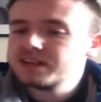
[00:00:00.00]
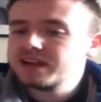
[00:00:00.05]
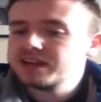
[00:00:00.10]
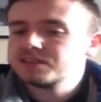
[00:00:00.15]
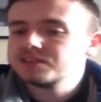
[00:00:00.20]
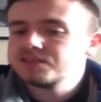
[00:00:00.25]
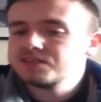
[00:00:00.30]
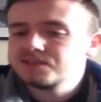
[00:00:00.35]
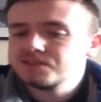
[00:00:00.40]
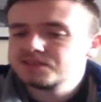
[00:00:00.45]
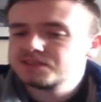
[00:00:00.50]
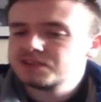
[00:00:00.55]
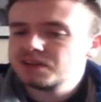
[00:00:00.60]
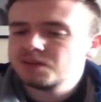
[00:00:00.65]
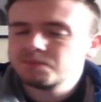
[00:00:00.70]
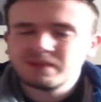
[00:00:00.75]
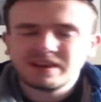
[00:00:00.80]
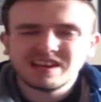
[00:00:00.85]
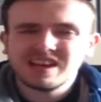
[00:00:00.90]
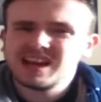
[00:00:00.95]
actors. I
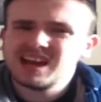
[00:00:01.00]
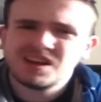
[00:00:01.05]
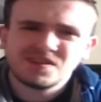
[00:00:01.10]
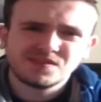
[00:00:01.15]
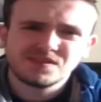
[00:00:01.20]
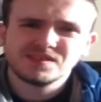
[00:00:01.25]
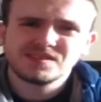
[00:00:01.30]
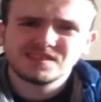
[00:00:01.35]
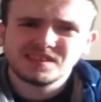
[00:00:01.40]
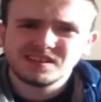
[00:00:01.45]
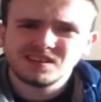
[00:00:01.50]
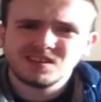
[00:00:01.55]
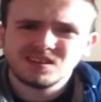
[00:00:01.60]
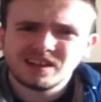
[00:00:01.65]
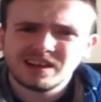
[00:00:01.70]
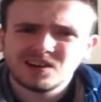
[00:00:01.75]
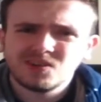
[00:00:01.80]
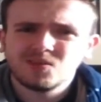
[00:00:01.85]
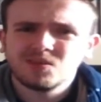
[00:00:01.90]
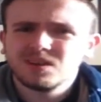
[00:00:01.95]
mean, I have to single
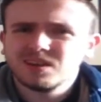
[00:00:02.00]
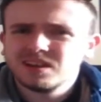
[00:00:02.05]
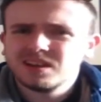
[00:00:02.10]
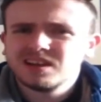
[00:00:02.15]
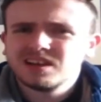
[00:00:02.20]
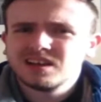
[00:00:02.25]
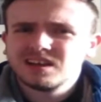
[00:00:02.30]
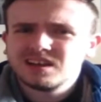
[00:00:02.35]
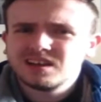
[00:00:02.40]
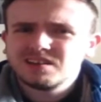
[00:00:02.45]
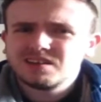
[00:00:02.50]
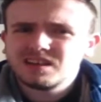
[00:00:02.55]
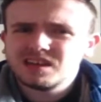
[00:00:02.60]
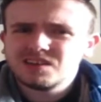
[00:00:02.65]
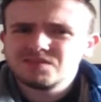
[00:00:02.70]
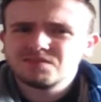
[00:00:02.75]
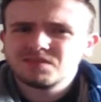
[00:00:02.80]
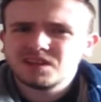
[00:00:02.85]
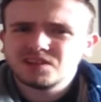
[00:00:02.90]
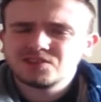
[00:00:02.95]
out
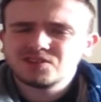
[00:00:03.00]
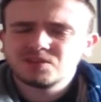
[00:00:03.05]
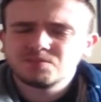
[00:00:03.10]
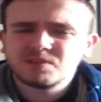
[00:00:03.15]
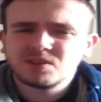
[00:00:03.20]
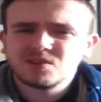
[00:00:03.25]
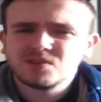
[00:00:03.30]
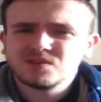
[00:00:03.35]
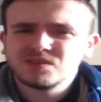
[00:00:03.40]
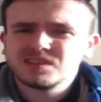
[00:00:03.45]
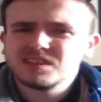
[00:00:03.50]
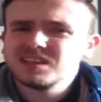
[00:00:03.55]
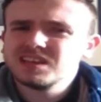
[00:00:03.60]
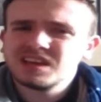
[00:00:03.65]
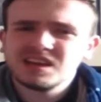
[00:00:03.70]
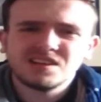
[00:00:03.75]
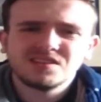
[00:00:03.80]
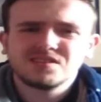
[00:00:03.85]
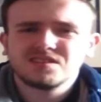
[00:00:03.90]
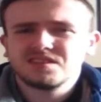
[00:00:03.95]
Heath Ledger because he
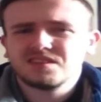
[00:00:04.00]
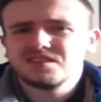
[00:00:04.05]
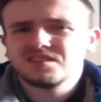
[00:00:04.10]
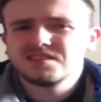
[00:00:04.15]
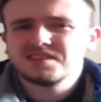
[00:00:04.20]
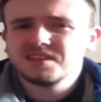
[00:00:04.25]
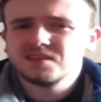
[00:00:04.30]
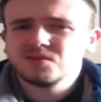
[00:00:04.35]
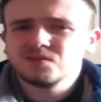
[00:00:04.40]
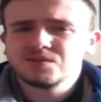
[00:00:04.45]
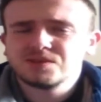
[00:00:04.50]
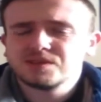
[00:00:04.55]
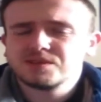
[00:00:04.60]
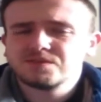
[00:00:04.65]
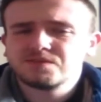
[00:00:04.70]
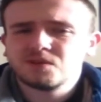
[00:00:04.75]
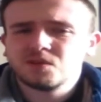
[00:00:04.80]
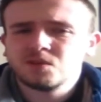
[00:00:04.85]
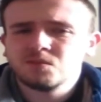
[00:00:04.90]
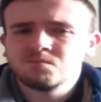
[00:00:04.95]
easily steals this
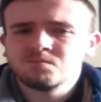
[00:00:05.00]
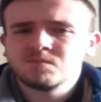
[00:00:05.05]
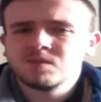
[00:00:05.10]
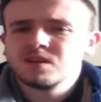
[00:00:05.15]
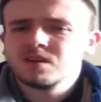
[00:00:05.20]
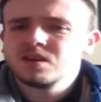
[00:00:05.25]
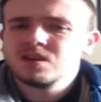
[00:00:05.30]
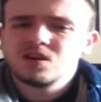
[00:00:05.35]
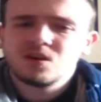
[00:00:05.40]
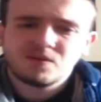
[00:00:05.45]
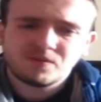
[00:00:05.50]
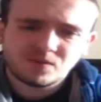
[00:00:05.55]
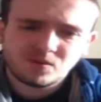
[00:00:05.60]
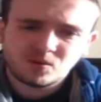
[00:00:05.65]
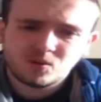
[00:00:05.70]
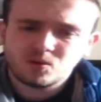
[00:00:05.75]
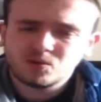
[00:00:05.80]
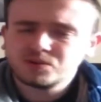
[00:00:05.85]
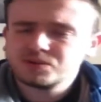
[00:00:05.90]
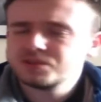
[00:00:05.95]
film, of
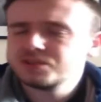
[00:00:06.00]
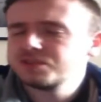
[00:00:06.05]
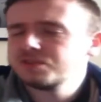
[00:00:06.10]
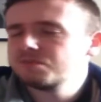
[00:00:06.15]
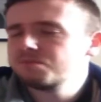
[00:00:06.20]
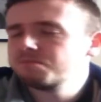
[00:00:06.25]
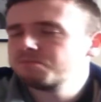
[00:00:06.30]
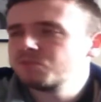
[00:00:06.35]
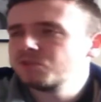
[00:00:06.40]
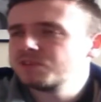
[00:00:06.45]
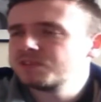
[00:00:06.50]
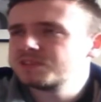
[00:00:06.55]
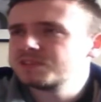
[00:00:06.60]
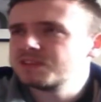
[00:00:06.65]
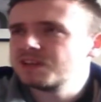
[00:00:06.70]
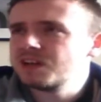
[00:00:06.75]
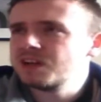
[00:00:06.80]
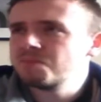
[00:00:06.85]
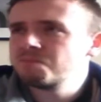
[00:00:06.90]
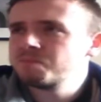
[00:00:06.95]
course. But
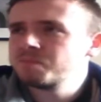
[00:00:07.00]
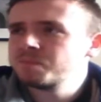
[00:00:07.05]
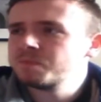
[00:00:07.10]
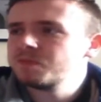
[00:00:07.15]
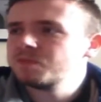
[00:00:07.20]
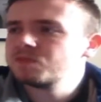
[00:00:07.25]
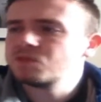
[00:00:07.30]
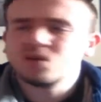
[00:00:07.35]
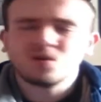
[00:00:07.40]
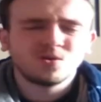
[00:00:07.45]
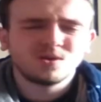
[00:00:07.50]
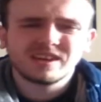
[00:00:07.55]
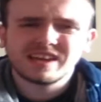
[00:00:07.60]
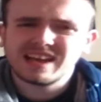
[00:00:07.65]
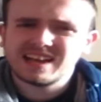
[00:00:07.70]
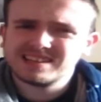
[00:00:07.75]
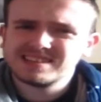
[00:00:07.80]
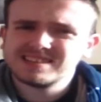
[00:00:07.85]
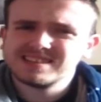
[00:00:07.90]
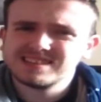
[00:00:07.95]
the whole
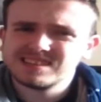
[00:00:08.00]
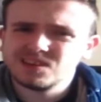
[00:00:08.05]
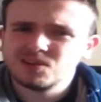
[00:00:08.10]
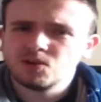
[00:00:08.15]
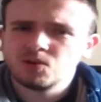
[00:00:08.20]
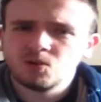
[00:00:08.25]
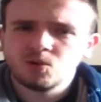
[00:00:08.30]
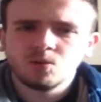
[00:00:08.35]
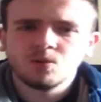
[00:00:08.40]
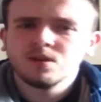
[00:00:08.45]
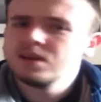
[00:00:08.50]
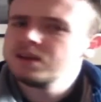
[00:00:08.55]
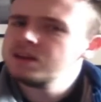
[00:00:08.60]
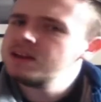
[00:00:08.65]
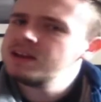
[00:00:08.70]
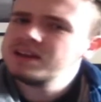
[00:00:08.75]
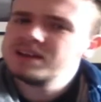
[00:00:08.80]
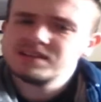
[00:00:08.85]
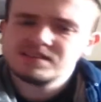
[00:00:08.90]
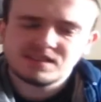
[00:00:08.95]
cast as a whole
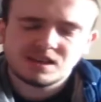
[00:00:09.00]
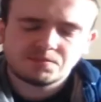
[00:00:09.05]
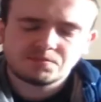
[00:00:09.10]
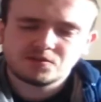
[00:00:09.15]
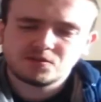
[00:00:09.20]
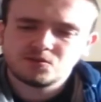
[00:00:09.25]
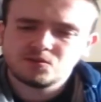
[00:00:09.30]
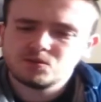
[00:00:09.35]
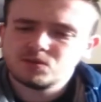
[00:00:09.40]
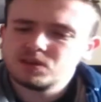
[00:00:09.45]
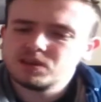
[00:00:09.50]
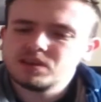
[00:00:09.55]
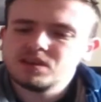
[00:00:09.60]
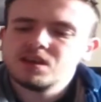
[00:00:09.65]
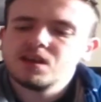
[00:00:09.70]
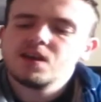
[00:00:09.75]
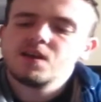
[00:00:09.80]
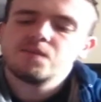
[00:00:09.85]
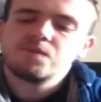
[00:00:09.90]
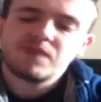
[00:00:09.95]
is absolutely
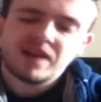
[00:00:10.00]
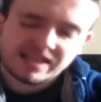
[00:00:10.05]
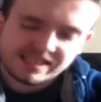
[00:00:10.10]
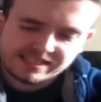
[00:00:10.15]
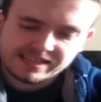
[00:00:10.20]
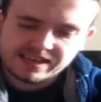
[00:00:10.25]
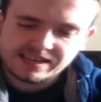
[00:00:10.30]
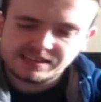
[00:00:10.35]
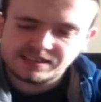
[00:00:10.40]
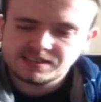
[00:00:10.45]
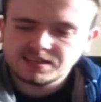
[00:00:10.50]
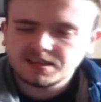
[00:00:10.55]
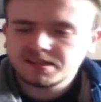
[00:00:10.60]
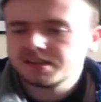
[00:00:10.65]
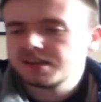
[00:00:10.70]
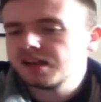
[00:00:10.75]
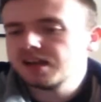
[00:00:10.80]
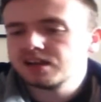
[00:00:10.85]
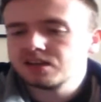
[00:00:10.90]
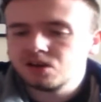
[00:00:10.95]

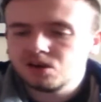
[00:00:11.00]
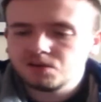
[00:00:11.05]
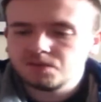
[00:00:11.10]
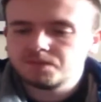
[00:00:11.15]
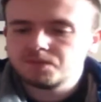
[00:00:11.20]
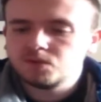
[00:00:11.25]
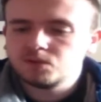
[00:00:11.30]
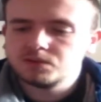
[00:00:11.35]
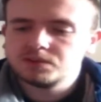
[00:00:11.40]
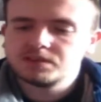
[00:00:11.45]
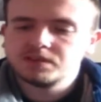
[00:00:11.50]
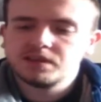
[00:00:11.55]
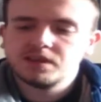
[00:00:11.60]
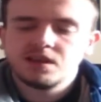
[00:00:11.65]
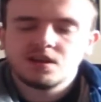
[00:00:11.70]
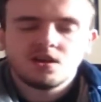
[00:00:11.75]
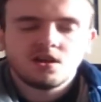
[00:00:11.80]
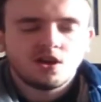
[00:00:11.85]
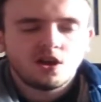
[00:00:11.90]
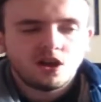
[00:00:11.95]
fantastic. I can't fault it
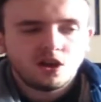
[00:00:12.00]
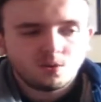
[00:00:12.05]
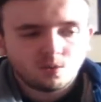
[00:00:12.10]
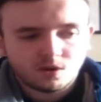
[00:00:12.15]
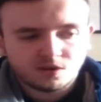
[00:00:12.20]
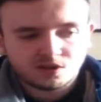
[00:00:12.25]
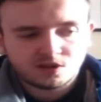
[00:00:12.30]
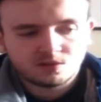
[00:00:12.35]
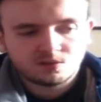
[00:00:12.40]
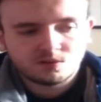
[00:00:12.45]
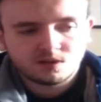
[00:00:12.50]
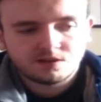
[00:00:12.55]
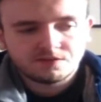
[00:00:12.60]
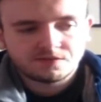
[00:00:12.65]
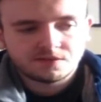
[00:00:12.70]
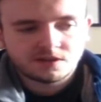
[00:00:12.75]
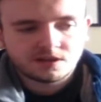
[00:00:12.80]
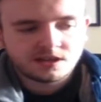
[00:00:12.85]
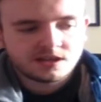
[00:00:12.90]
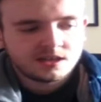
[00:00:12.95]

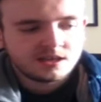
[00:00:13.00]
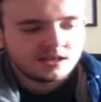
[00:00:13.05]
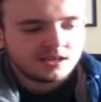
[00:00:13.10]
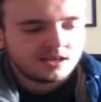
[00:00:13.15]
whatsoever.